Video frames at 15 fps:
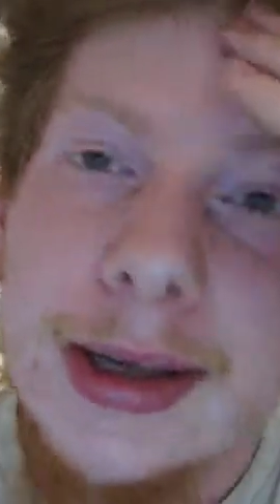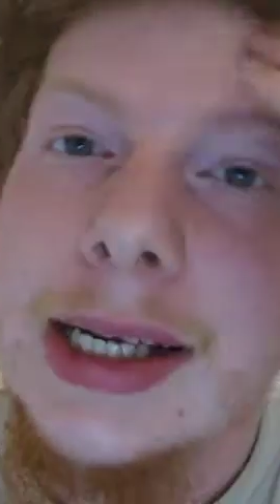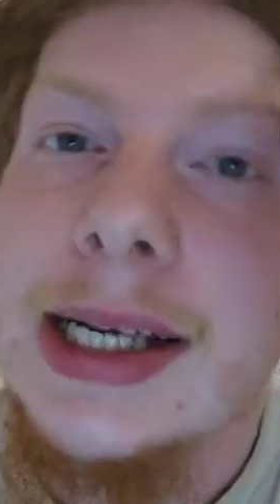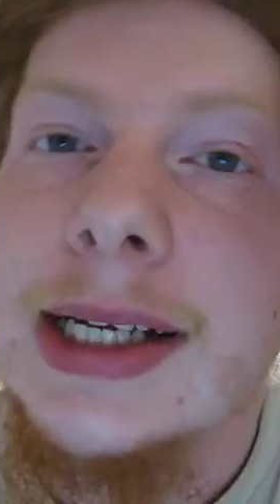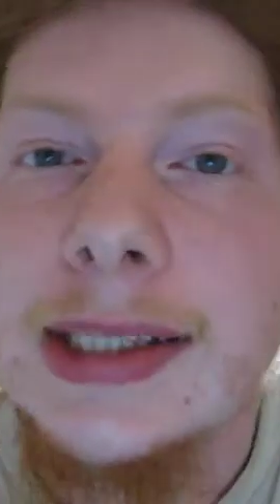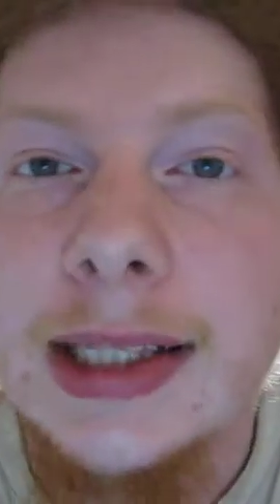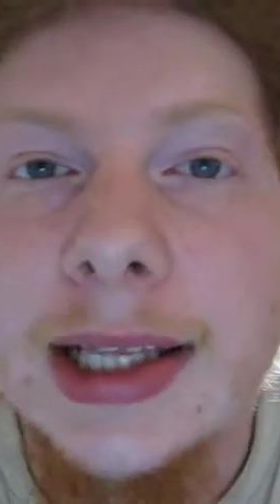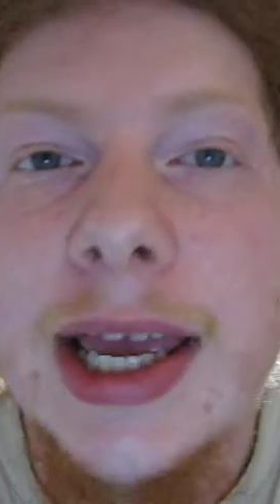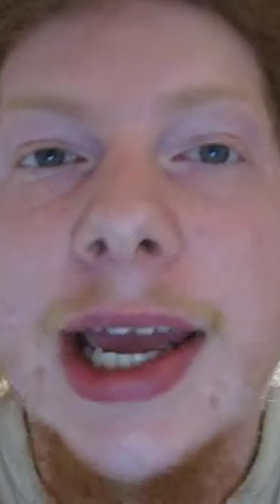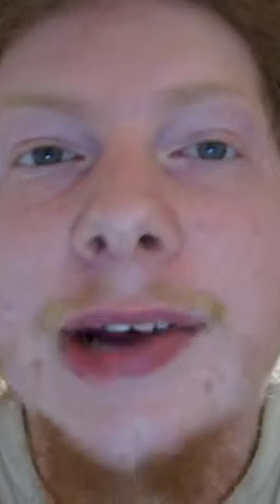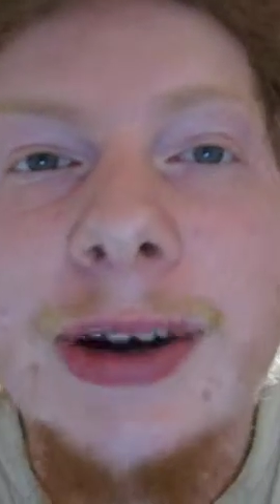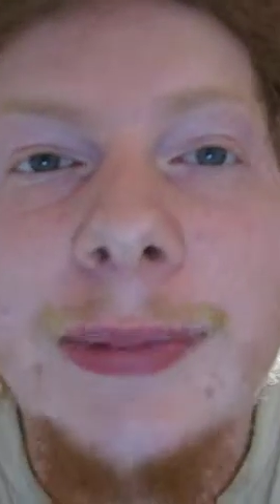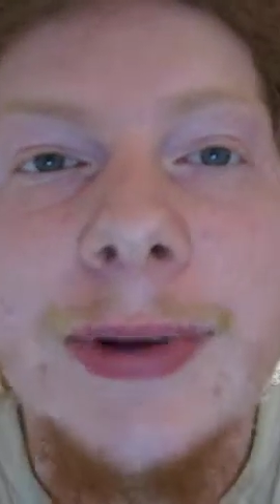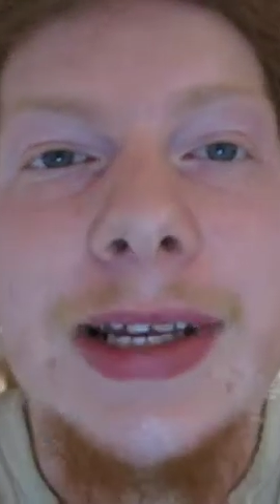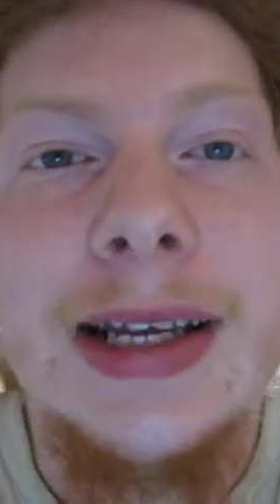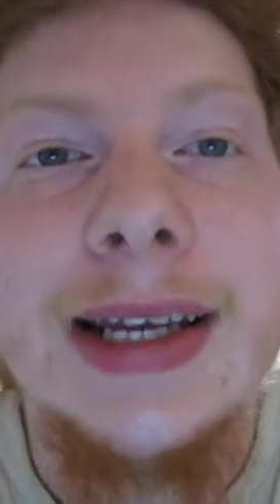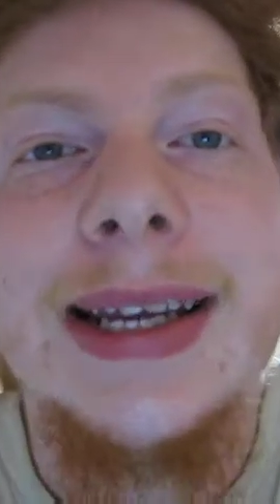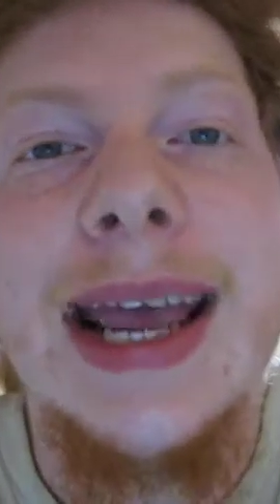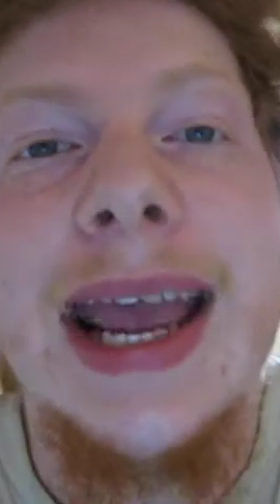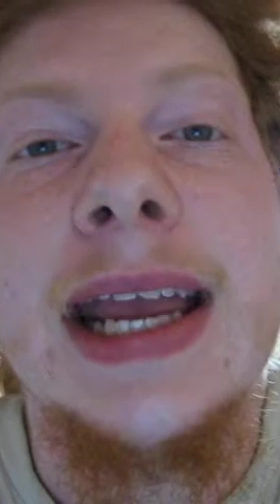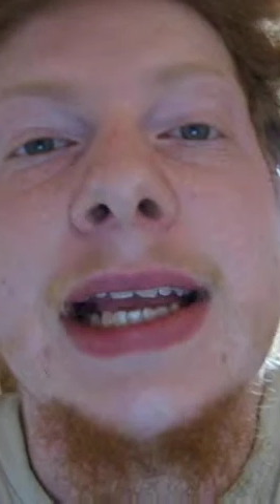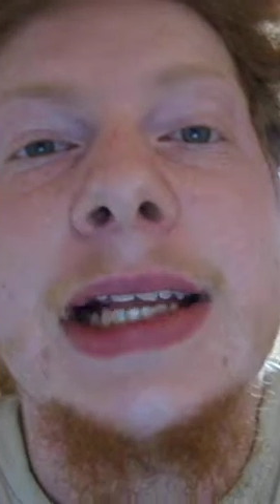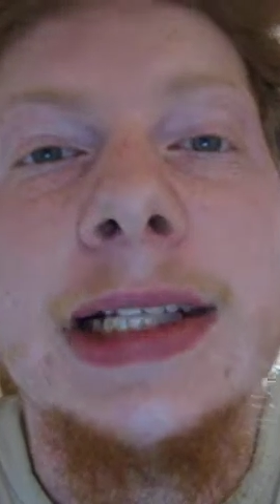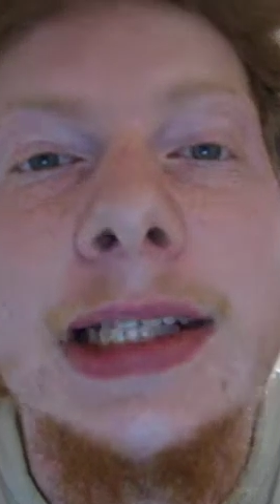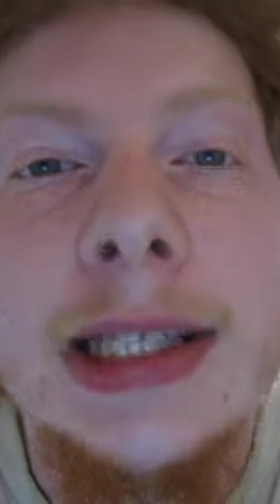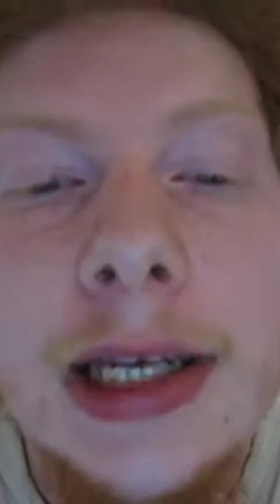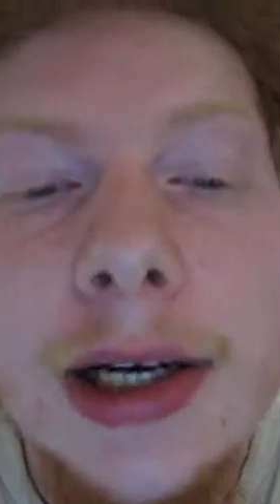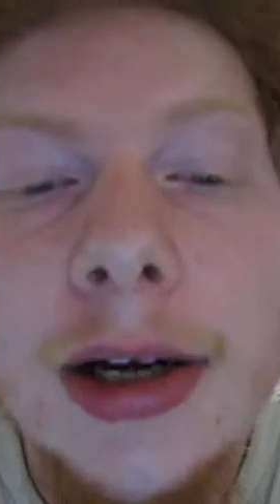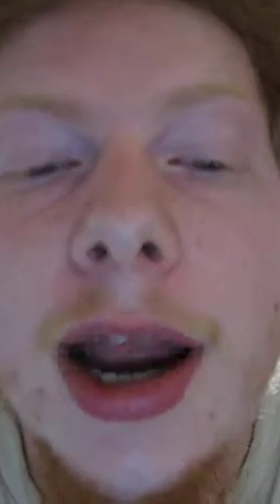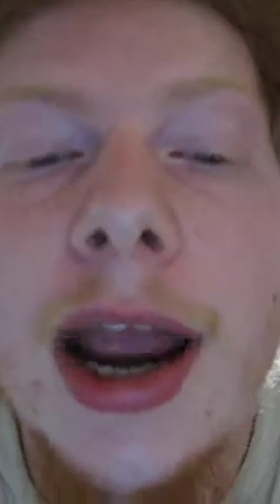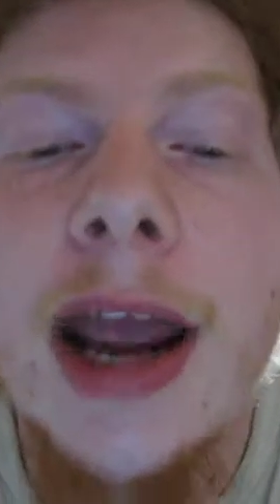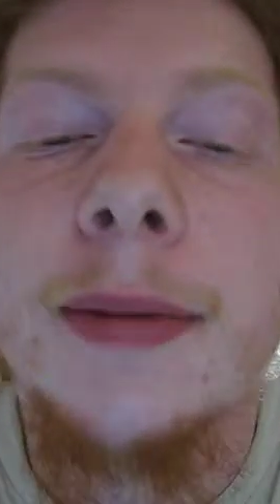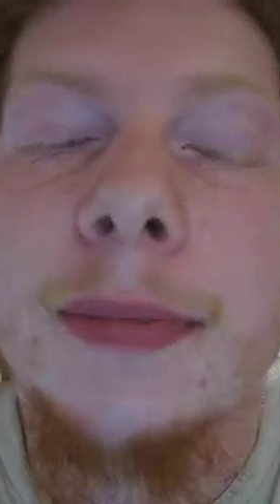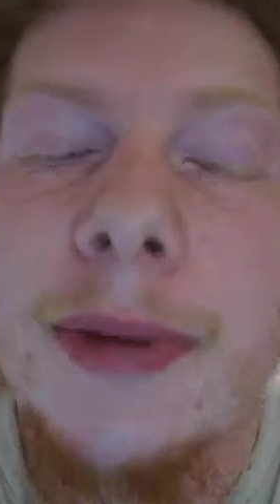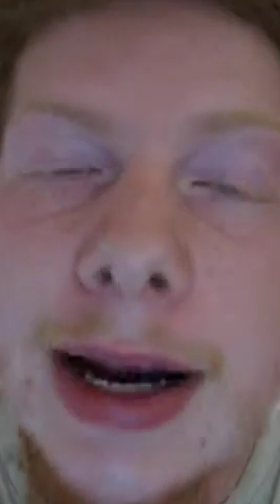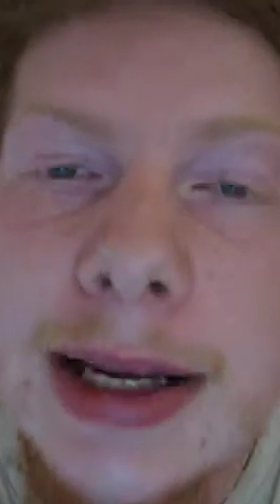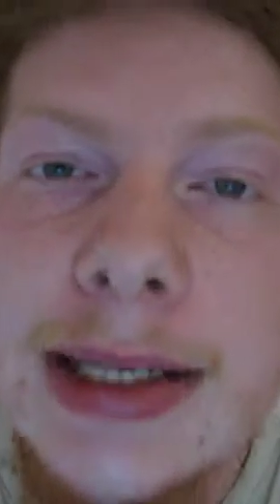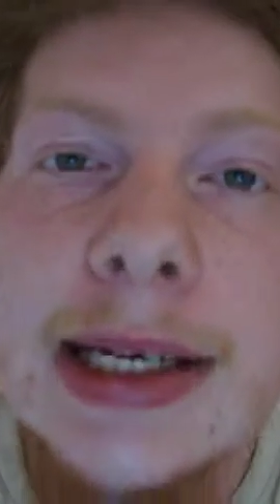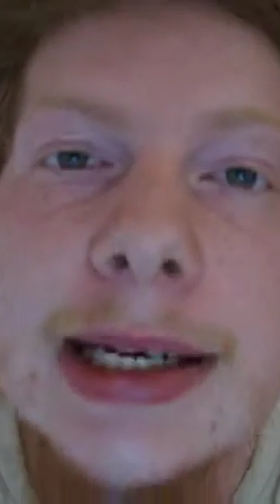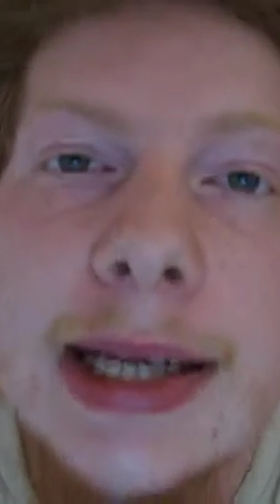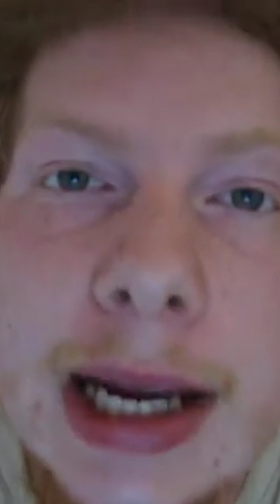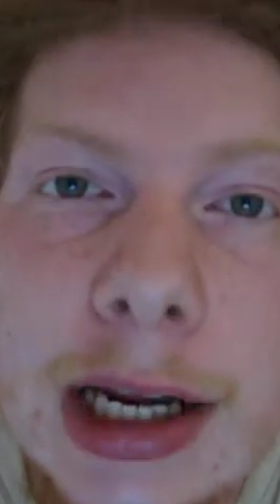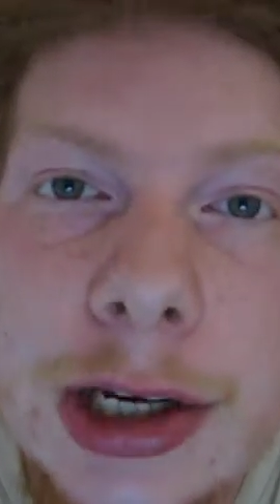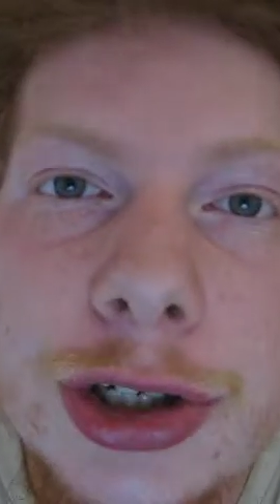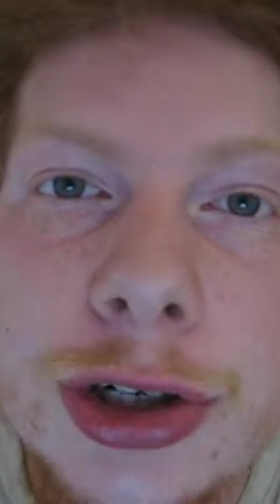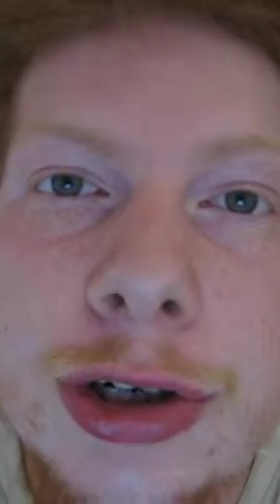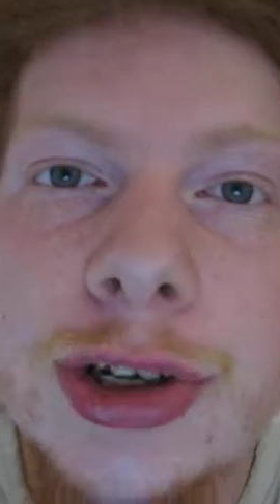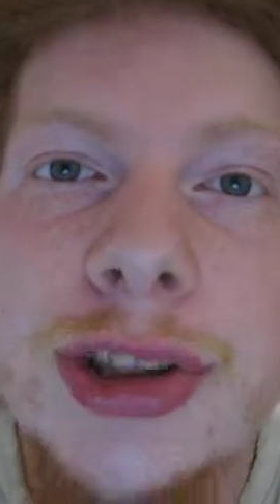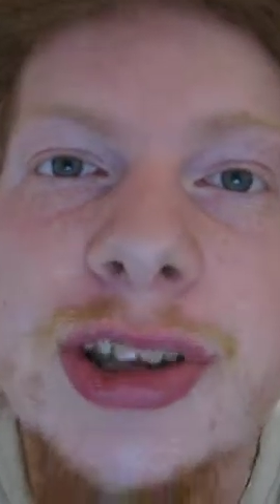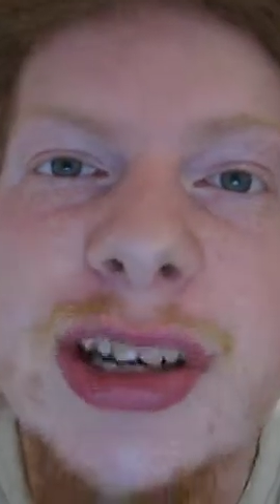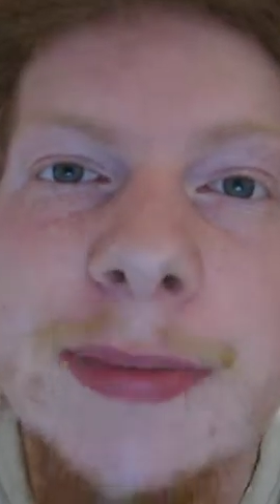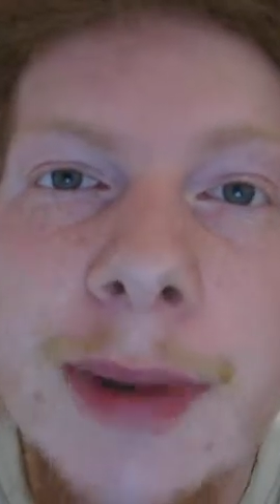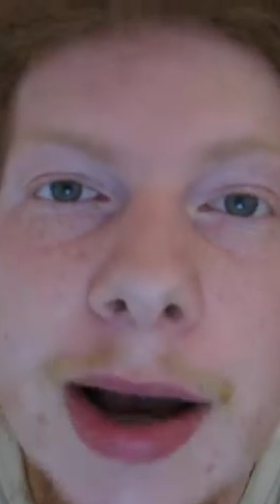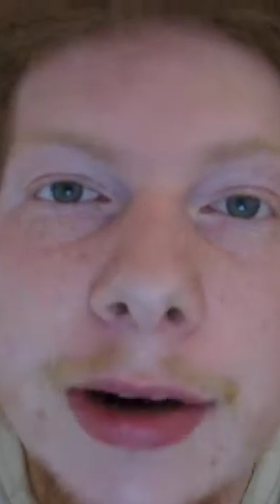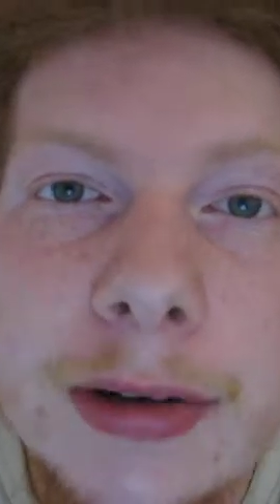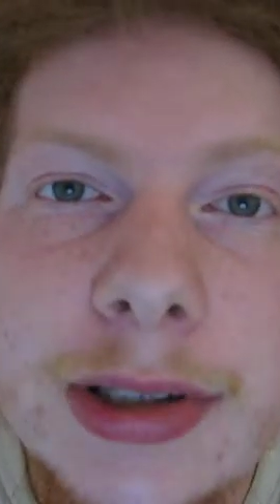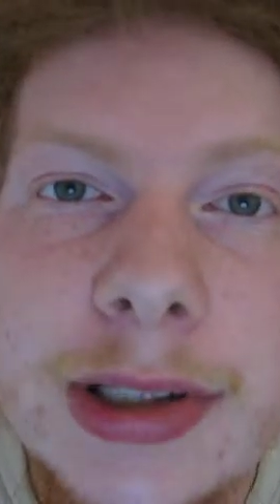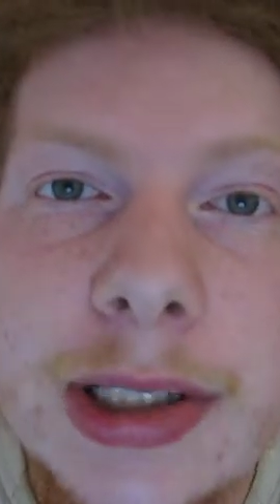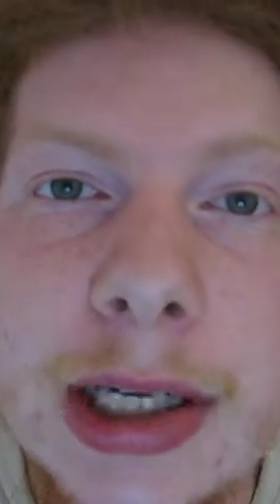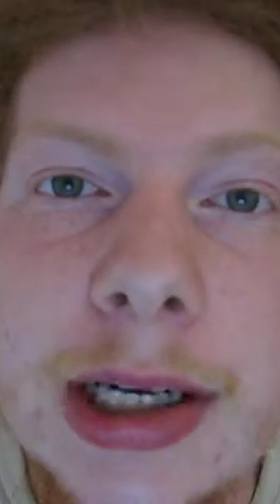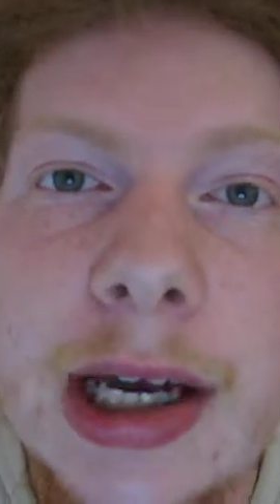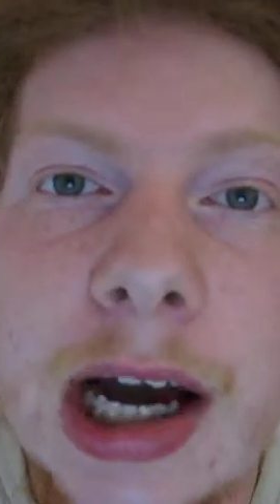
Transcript: Zelaya represented a clear and present danger to the democracy